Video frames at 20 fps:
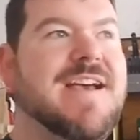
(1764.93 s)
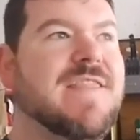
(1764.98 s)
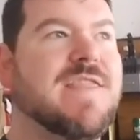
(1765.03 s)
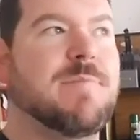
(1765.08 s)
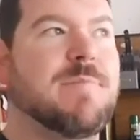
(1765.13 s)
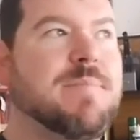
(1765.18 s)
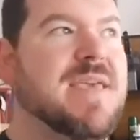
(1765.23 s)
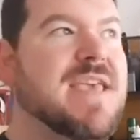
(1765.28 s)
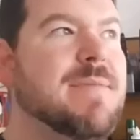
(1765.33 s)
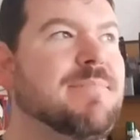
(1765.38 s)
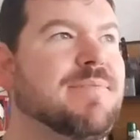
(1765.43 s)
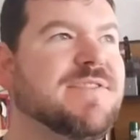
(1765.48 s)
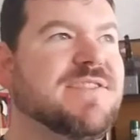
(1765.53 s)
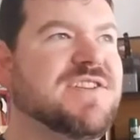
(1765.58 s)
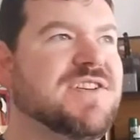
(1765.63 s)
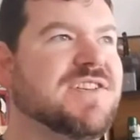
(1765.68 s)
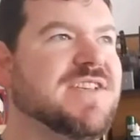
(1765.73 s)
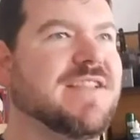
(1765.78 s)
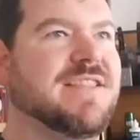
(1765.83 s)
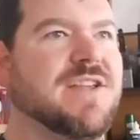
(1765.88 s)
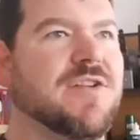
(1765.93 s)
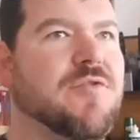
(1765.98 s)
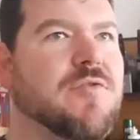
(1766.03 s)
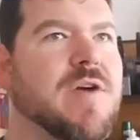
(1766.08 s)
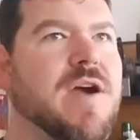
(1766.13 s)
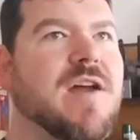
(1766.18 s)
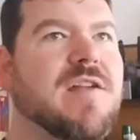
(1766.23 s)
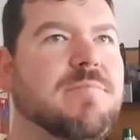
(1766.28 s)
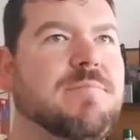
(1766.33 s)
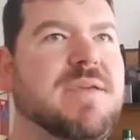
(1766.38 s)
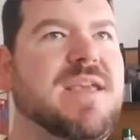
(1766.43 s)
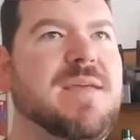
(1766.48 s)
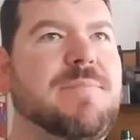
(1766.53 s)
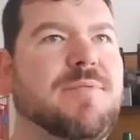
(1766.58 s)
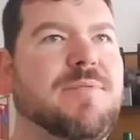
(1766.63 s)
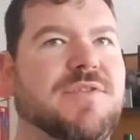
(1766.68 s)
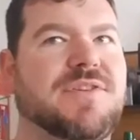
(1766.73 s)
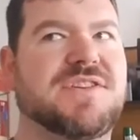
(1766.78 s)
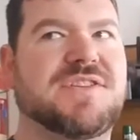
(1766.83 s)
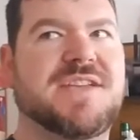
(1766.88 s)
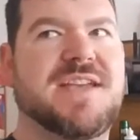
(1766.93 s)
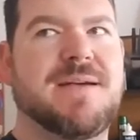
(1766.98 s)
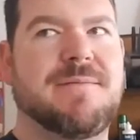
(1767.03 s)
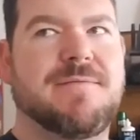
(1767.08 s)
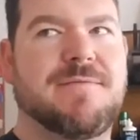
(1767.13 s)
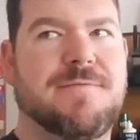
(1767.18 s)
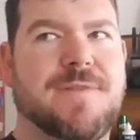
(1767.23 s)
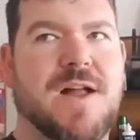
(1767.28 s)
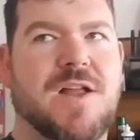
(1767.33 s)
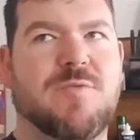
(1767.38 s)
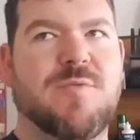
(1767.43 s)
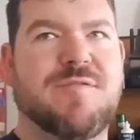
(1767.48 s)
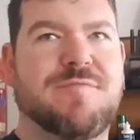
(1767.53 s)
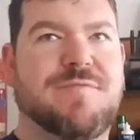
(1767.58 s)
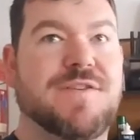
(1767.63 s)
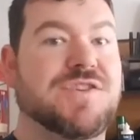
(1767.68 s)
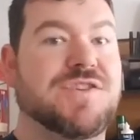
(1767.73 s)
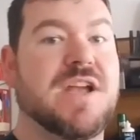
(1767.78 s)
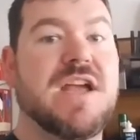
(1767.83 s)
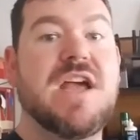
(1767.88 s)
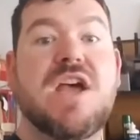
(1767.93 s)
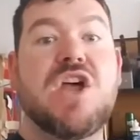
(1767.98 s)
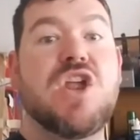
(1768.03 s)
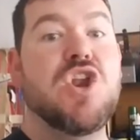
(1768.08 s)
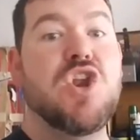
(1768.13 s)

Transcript: the people just like the crowd of people that just kept following me fishing.